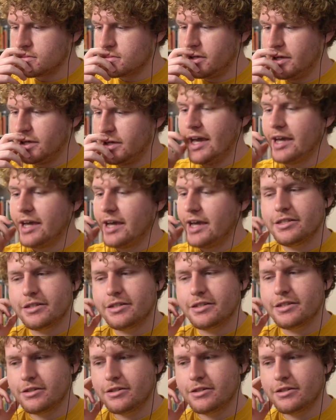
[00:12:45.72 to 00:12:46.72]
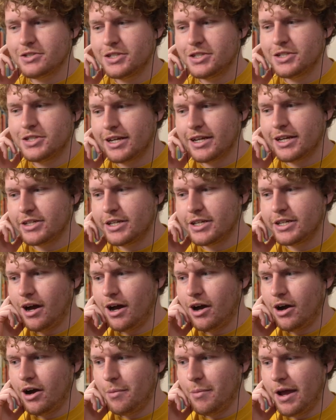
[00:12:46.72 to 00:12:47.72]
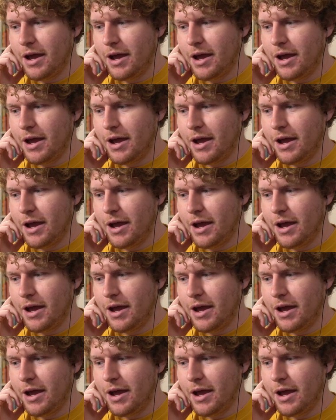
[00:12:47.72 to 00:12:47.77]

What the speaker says: Yeah, she doesn't know if she can actually harm